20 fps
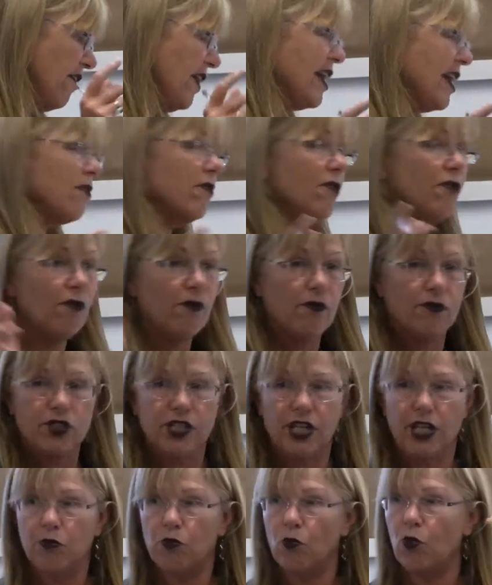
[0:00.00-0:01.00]
Then
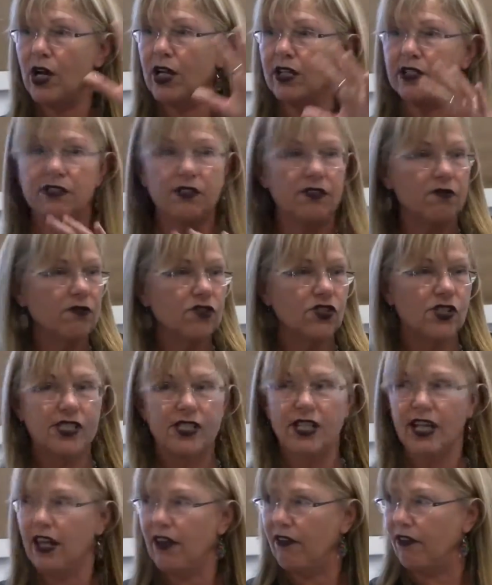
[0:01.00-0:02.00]
Team 1
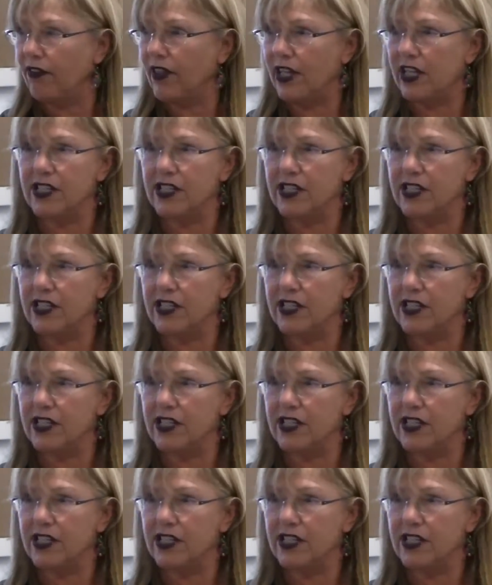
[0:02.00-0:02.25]
just left,